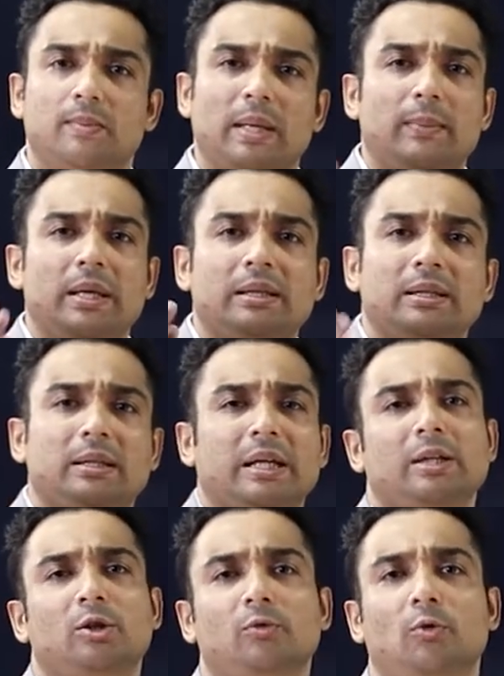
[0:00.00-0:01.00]
maybe
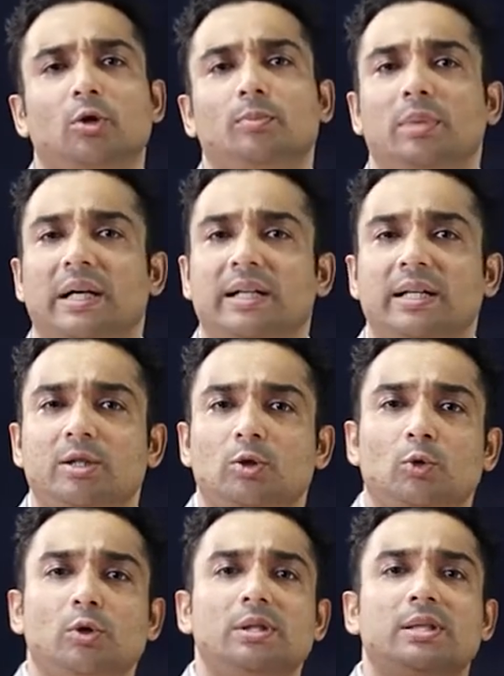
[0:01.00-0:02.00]
3 to 4 bloody
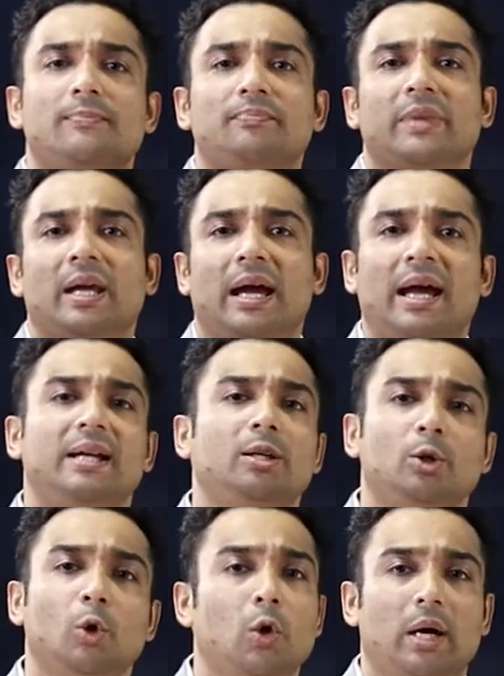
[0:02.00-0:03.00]
stools
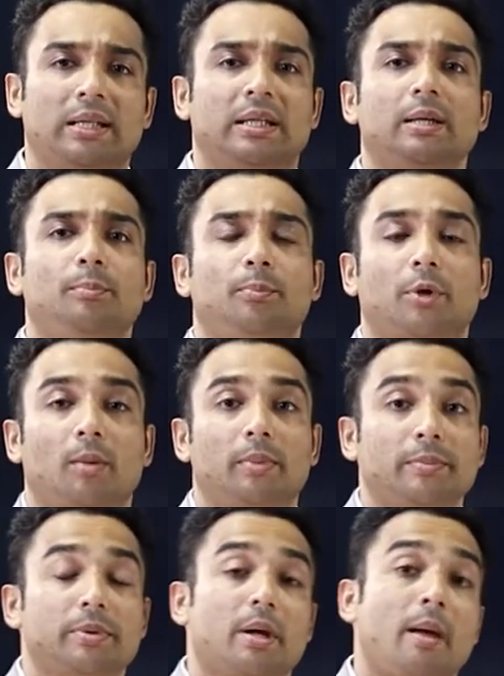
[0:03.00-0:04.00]
and no other
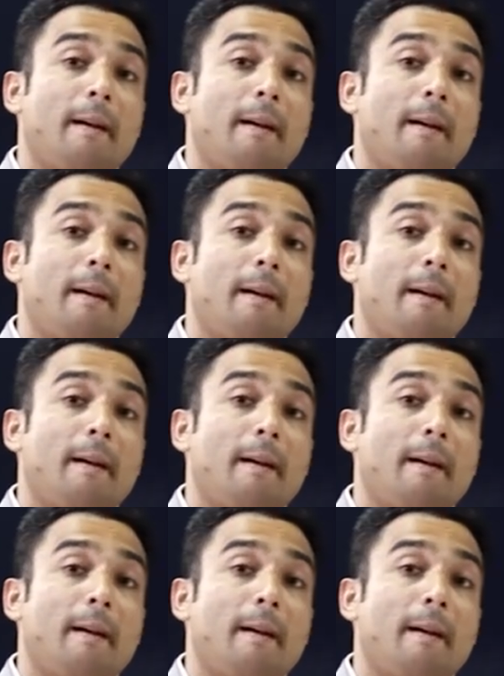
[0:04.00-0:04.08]
problems.